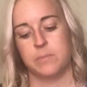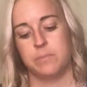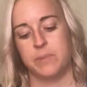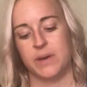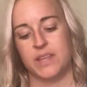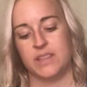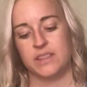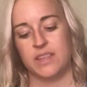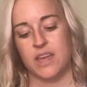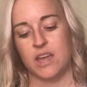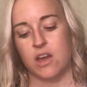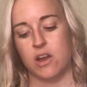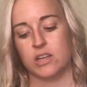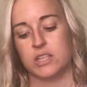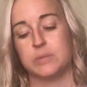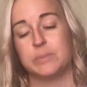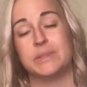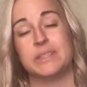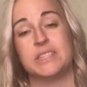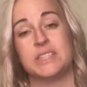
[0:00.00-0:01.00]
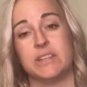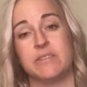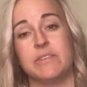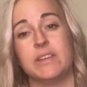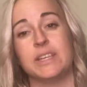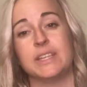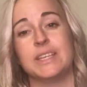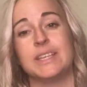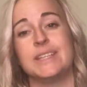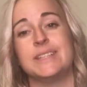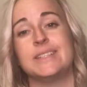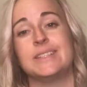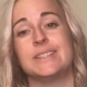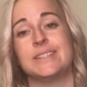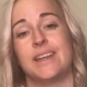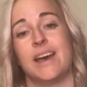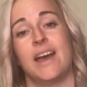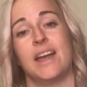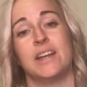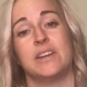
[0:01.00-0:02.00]
but they are specifically
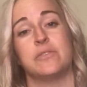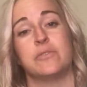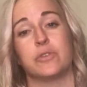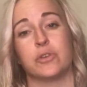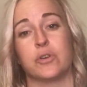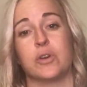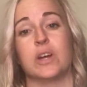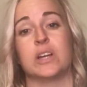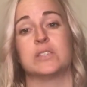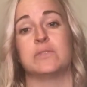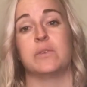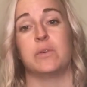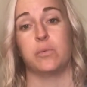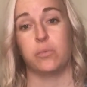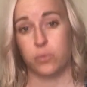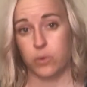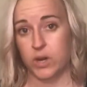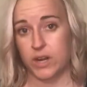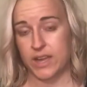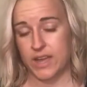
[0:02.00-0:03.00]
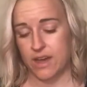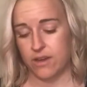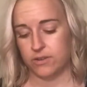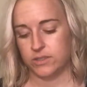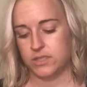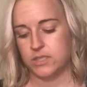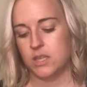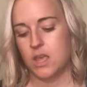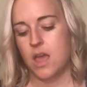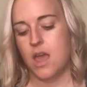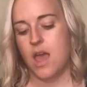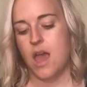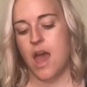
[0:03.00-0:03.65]
designed for CrossFit workouts.